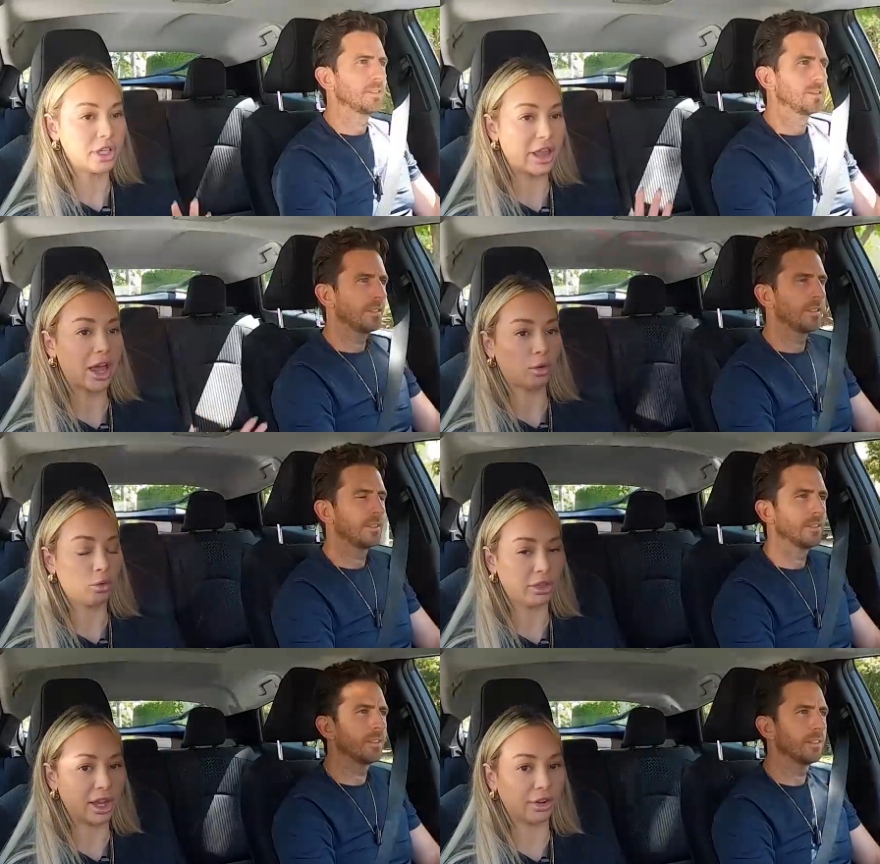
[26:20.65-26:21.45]
Speaker 1: did that
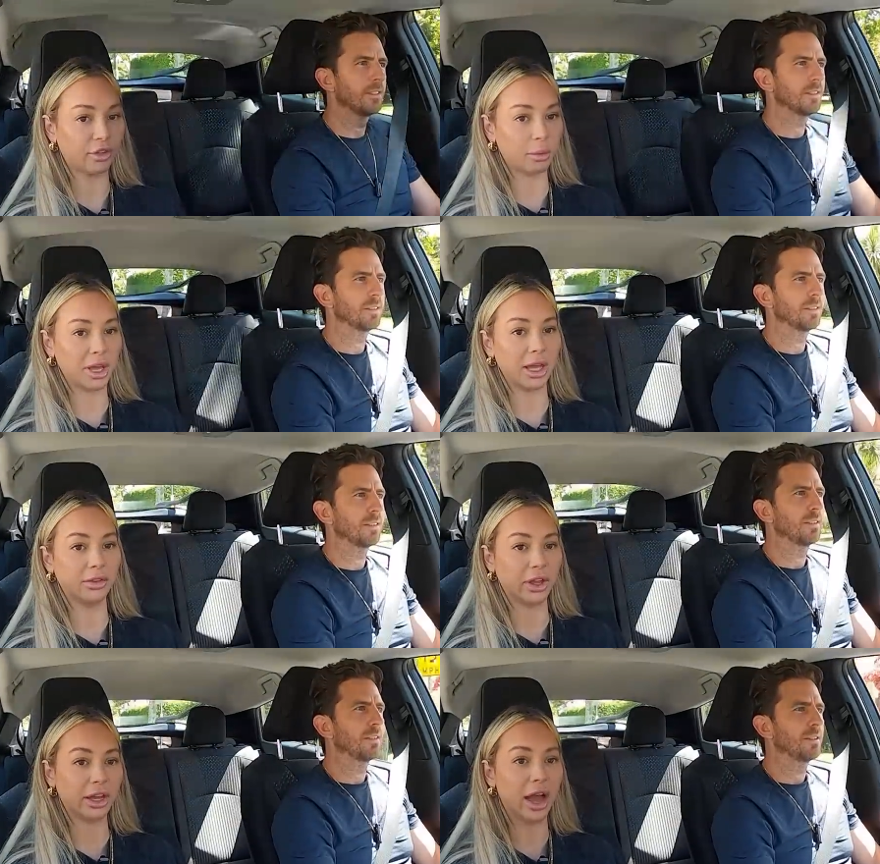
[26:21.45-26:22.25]
whole thing for me.
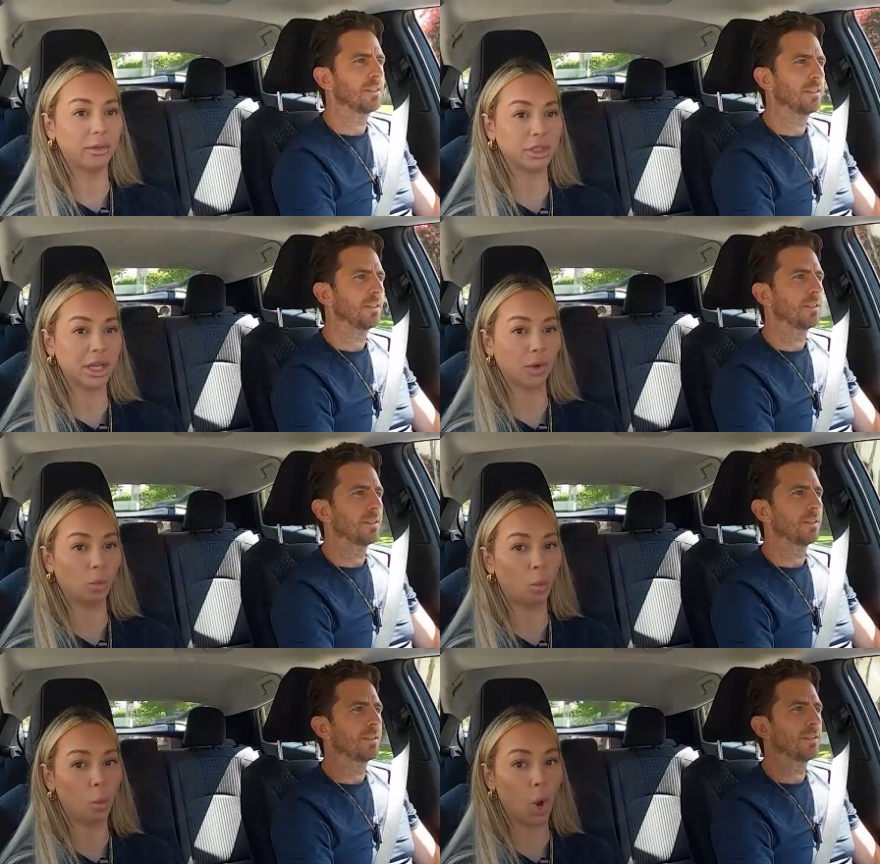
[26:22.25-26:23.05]
And, like, I was like,
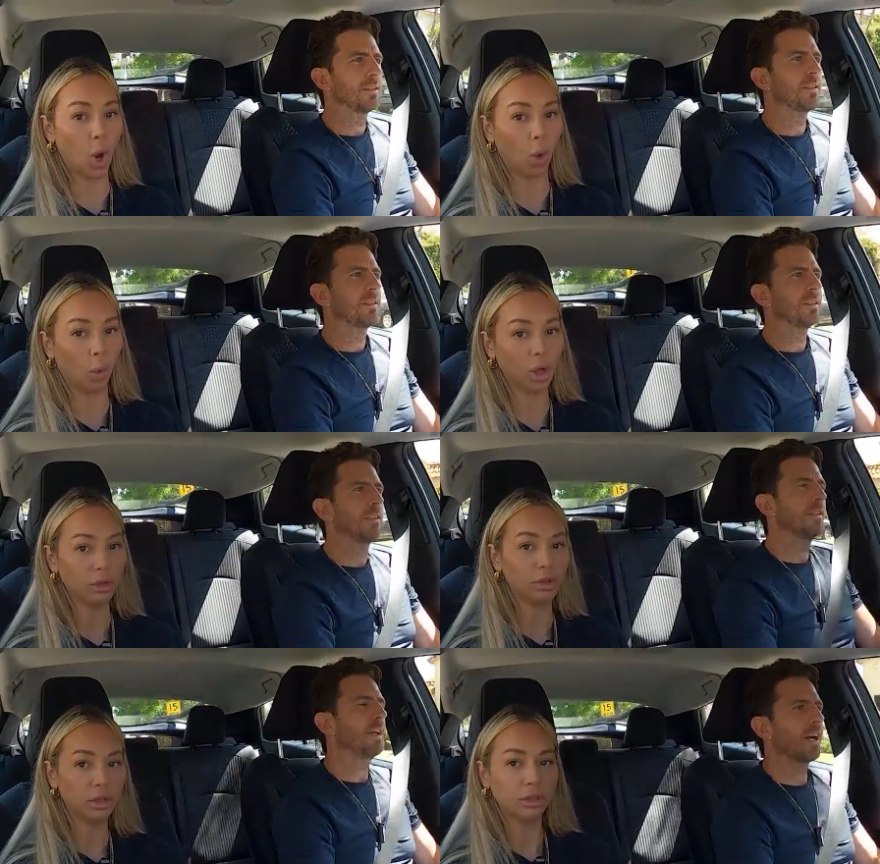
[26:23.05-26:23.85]
whoa.
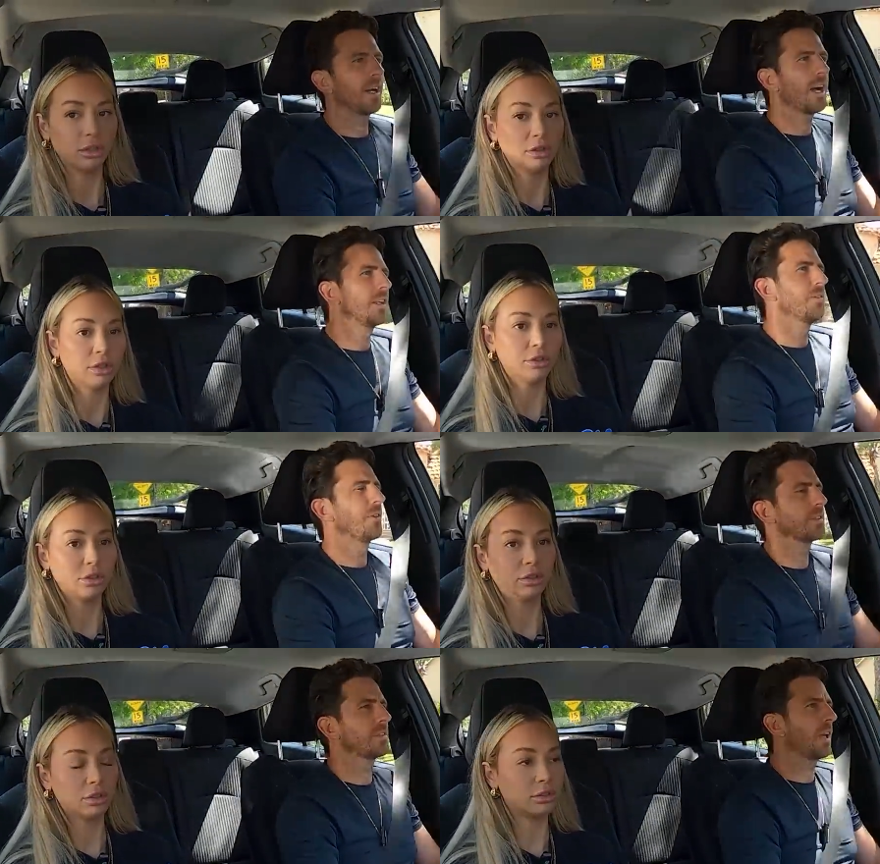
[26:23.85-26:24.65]
Speaker 2: Yeah. I love this